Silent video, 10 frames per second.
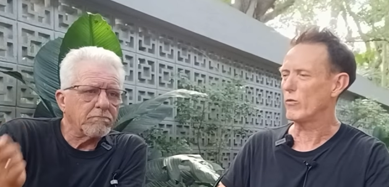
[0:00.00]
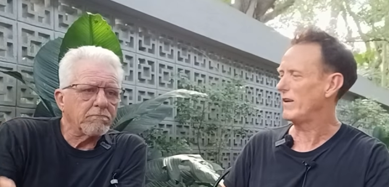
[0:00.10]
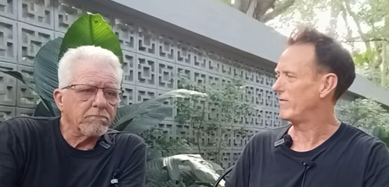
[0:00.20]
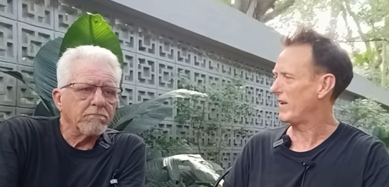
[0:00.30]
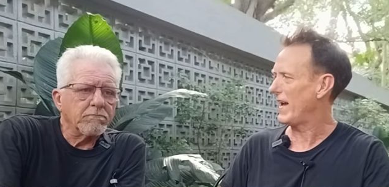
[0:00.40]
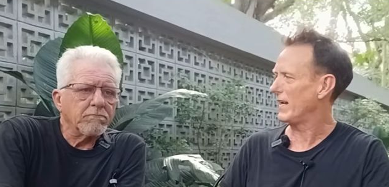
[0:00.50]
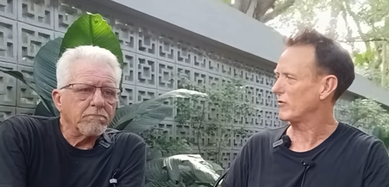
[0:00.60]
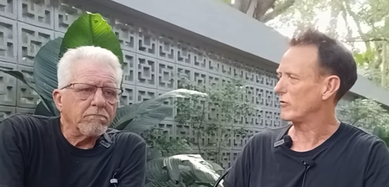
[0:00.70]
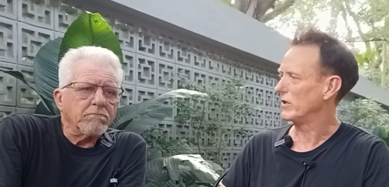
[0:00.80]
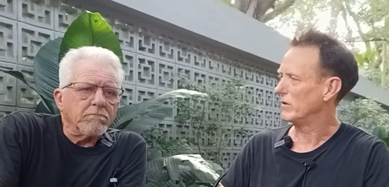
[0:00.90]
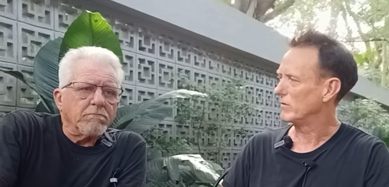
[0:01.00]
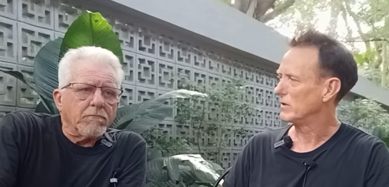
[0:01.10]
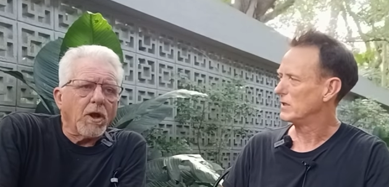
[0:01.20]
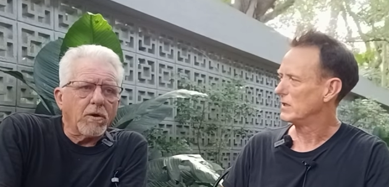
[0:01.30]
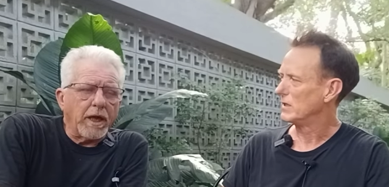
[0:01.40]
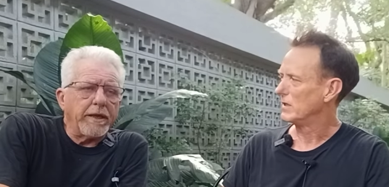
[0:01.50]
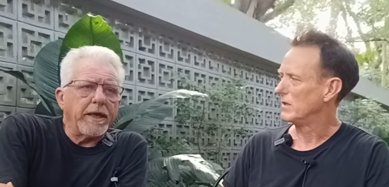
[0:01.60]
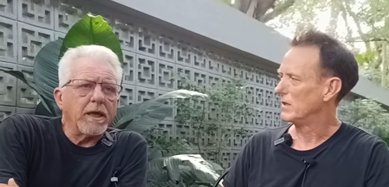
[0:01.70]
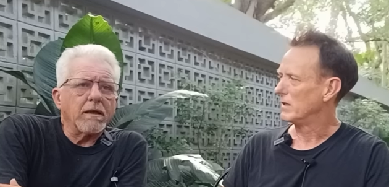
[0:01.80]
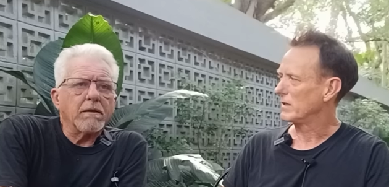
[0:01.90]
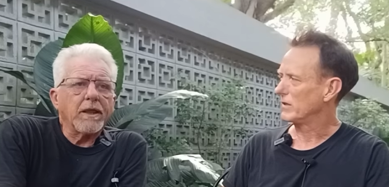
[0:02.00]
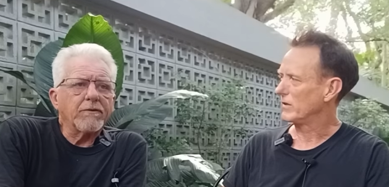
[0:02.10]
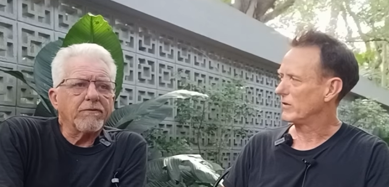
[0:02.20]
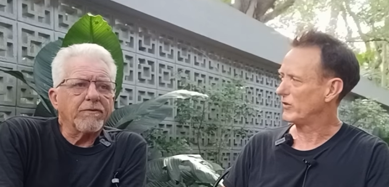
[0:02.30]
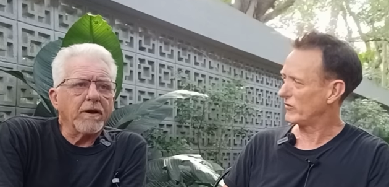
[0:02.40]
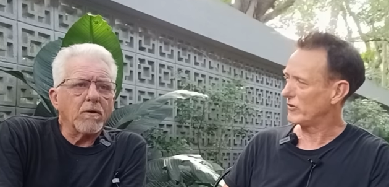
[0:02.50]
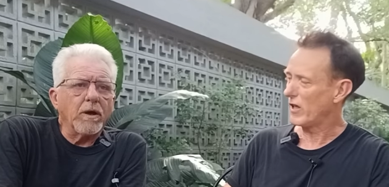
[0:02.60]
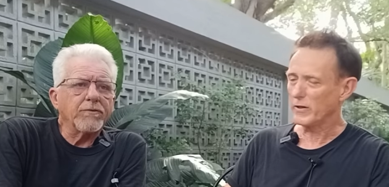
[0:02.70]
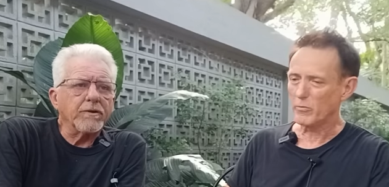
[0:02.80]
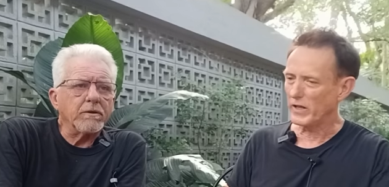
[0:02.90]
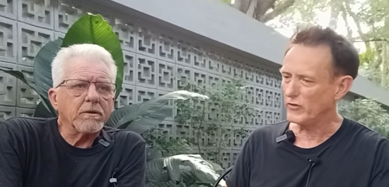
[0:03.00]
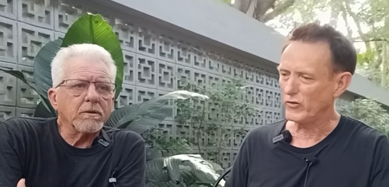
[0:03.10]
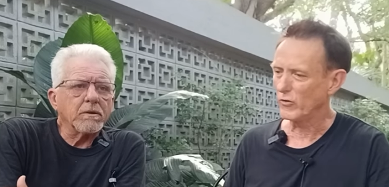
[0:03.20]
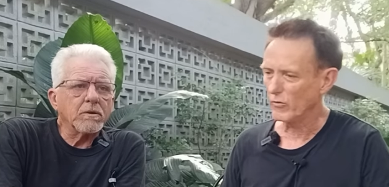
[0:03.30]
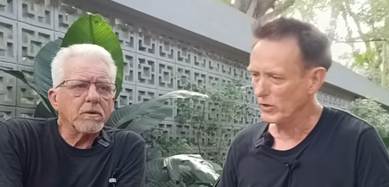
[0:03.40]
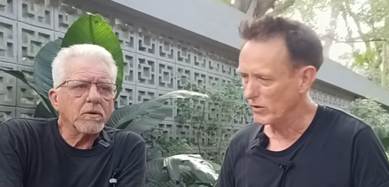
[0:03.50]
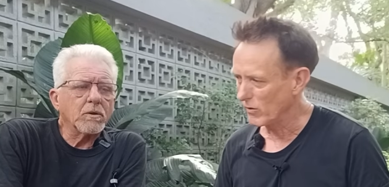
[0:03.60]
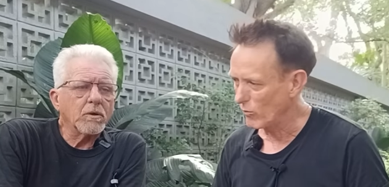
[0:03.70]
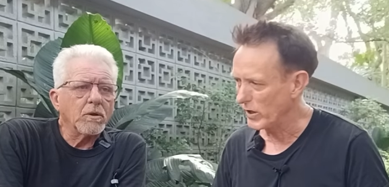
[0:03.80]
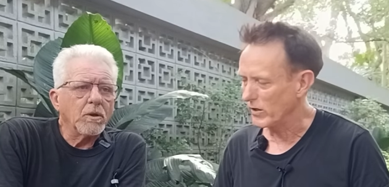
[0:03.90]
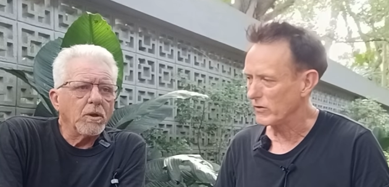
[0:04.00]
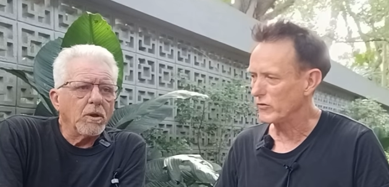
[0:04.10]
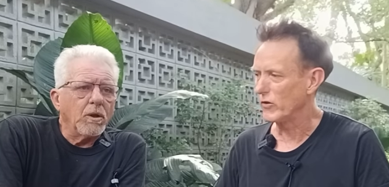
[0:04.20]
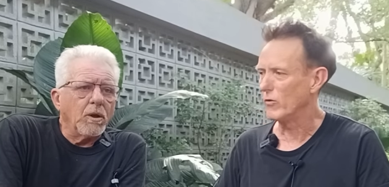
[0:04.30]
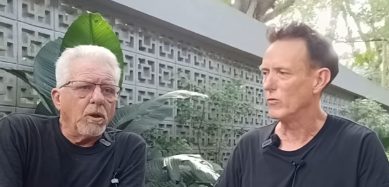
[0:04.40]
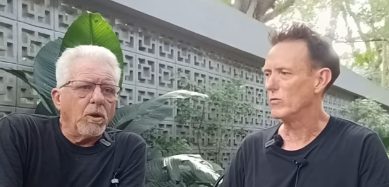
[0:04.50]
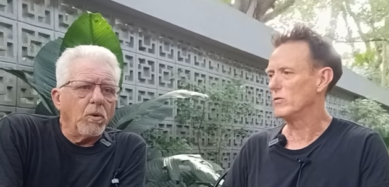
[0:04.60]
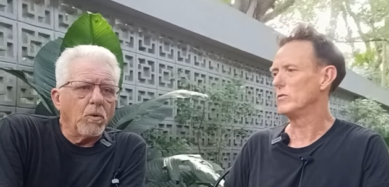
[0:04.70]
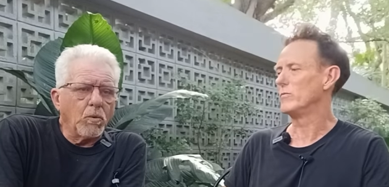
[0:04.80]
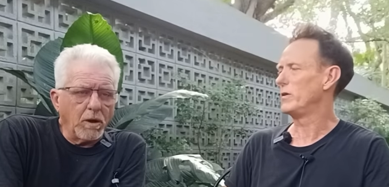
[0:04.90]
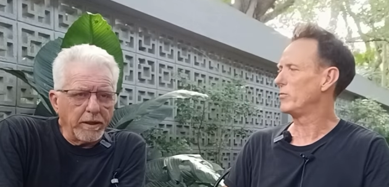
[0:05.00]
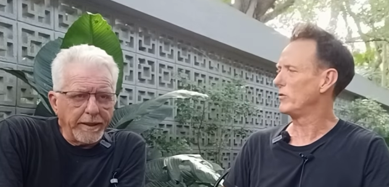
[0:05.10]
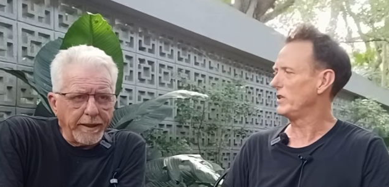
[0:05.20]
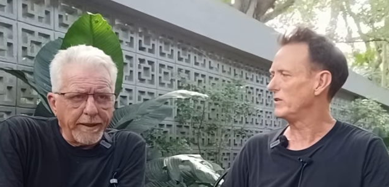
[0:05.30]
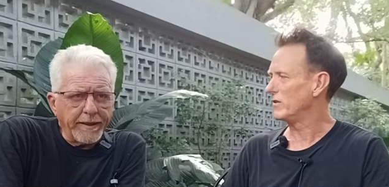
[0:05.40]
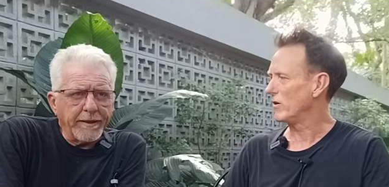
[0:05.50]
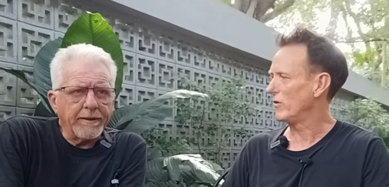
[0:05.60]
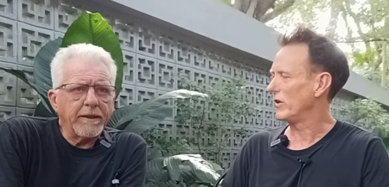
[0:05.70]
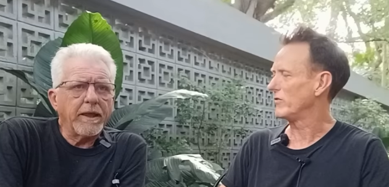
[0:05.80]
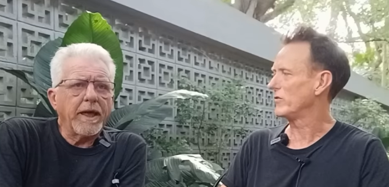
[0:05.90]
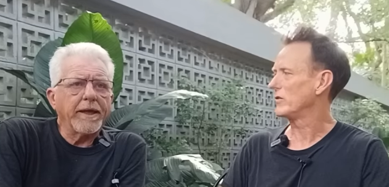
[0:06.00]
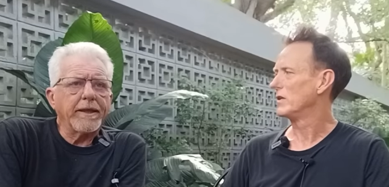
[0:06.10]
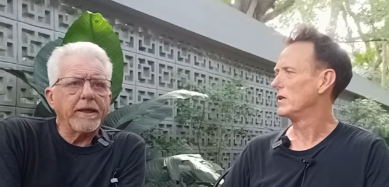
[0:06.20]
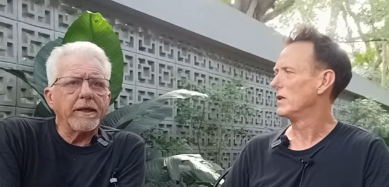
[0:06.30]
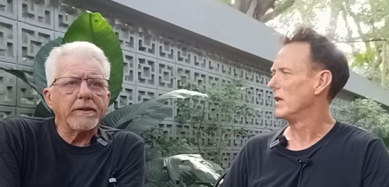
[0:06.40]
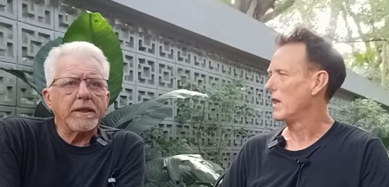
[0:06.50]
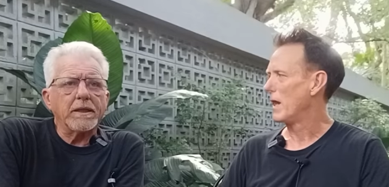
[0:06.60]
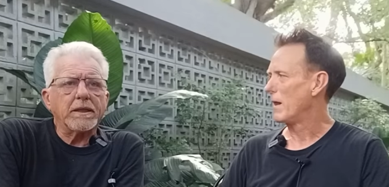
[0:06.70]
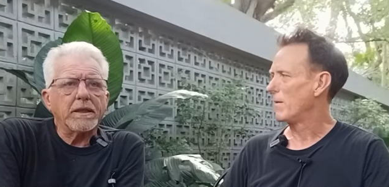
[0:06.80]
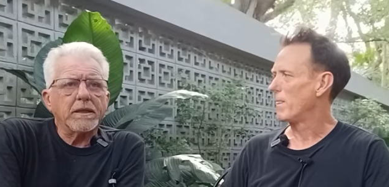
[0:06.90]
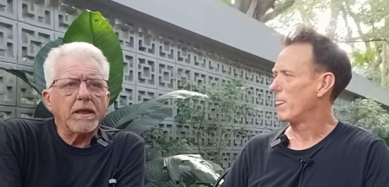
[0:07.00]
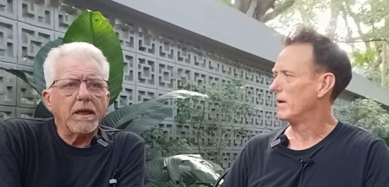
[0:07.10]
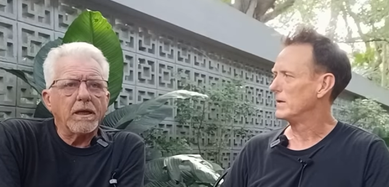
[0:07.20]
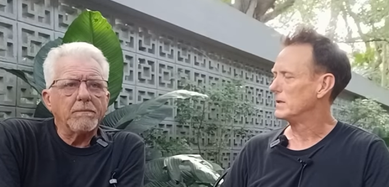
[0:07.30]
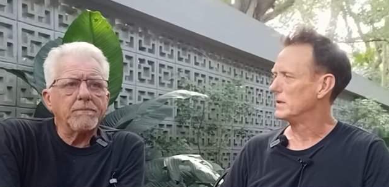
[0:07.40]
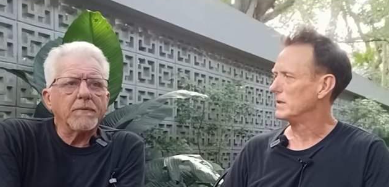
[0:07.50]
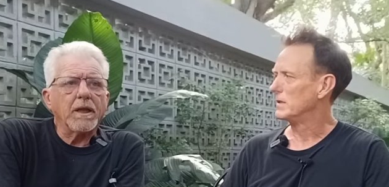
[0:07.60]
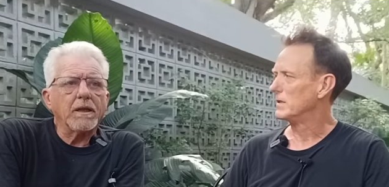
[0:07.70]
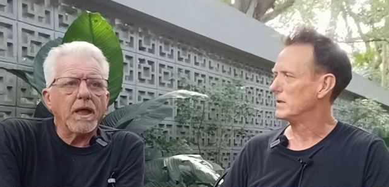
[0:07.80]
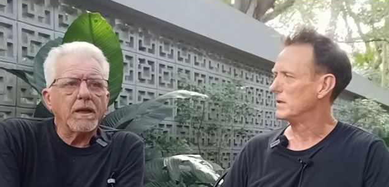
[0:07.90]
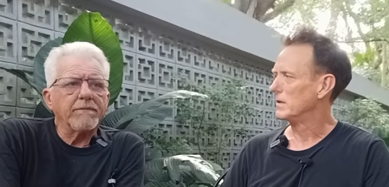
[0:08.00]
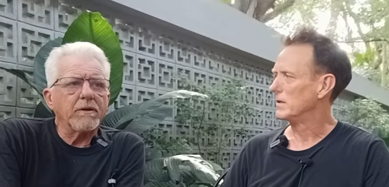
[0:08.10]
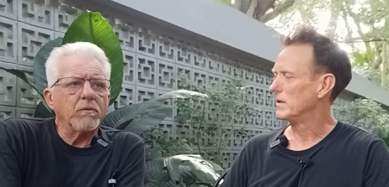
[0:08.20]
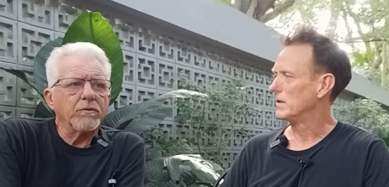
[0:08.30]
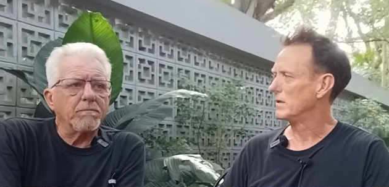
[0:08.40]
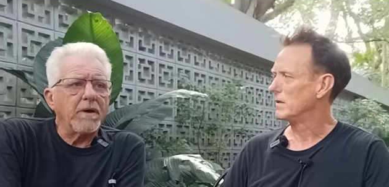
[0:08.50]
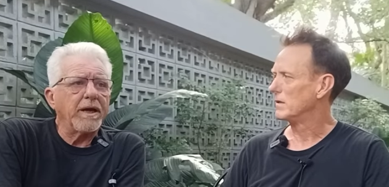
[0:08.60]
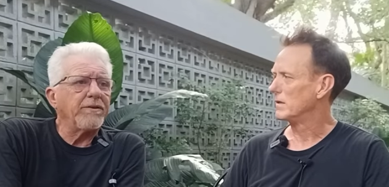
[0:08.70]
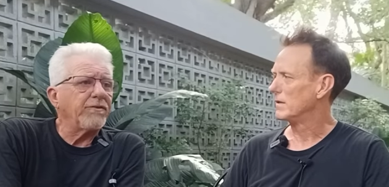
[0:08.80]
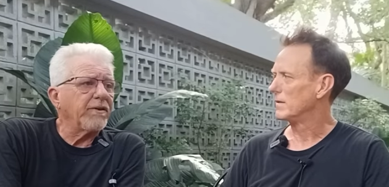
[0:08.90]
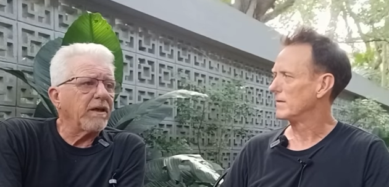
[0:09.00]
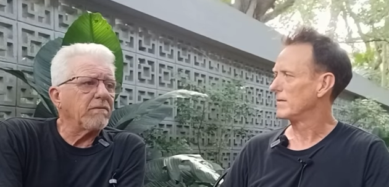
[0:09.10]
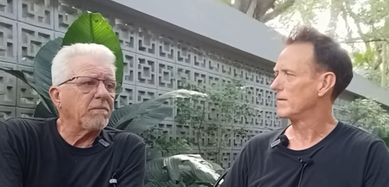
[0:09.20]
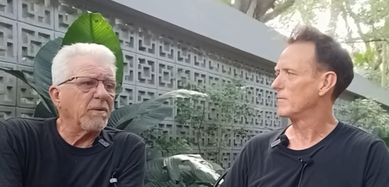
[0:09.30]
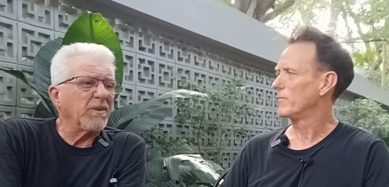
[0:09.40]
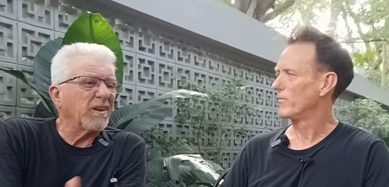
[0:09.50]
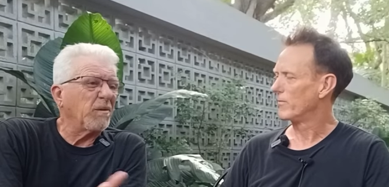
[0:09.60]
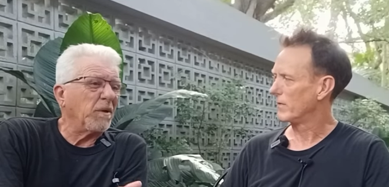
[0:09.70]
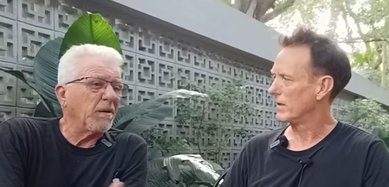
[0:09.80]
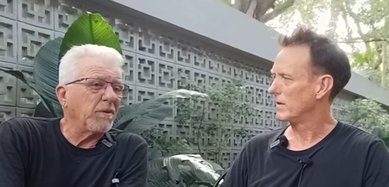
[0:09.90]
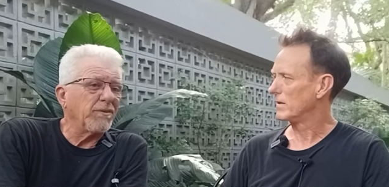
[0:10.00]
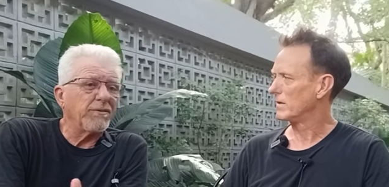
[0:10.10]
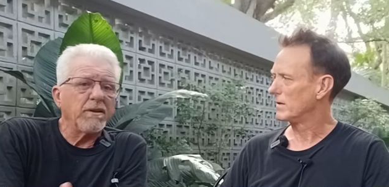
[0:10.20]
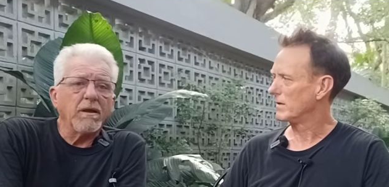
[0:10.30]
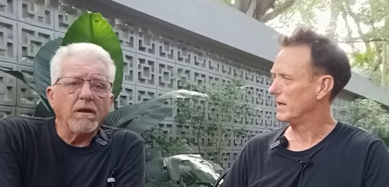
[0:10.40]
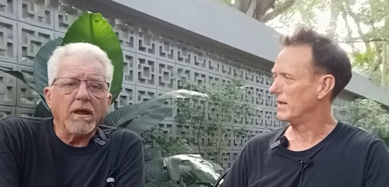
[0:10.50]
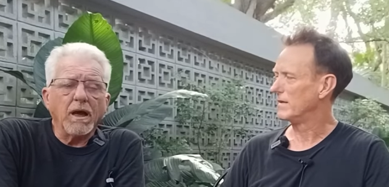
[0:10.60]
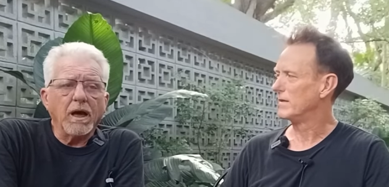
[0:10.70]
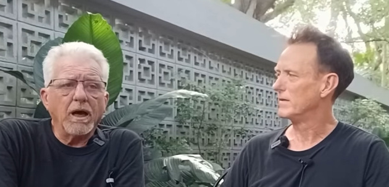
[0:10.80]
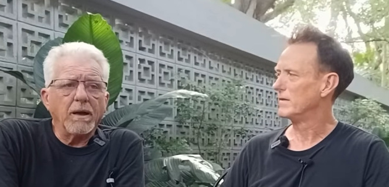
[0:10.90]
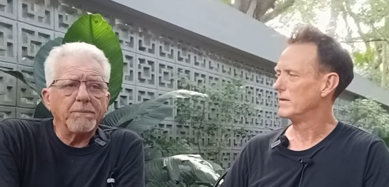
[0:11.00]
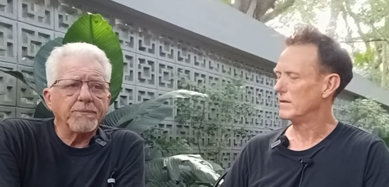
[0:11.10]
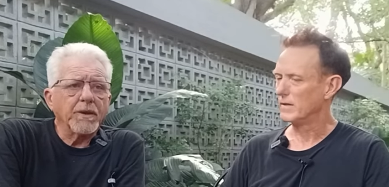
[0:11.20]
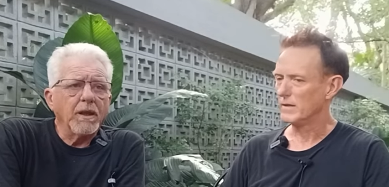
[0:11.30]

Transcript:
Speaker 1: red flags for you? Okay, yeah, that's this is another place you're, you're a winner, so people yeah. need to know this.
Speaker 2: Again, I think that um, a lot of it was mindset. Remember the commandments? Yeah. Um,